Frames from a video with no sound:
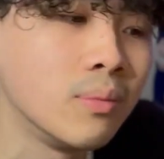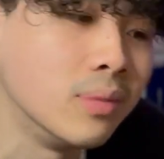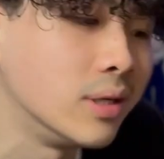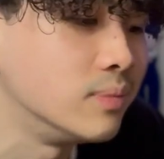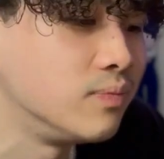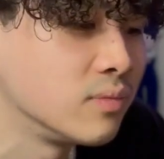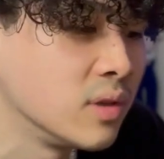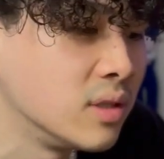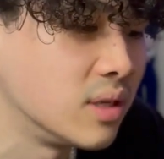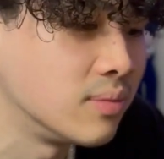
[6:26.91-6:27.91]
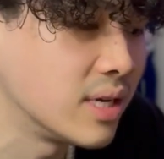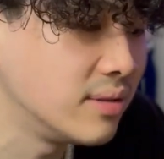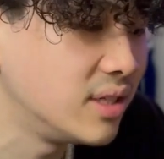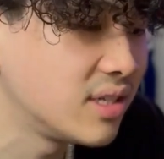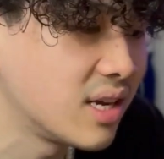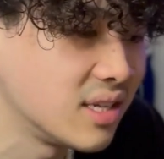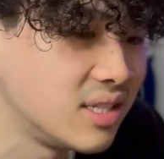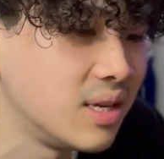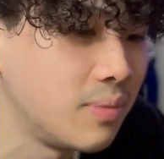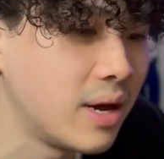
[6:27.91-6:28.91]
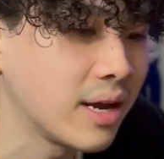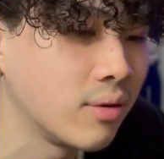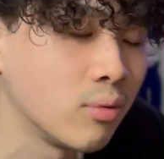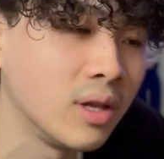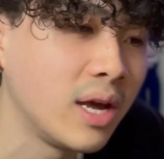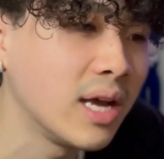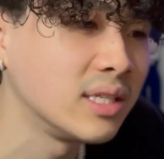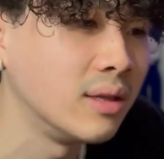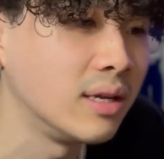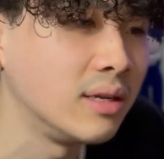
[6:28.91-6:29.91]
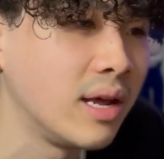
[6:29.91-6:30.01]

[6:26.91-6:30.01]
but sometimes you just gotta sit back and relax and, like,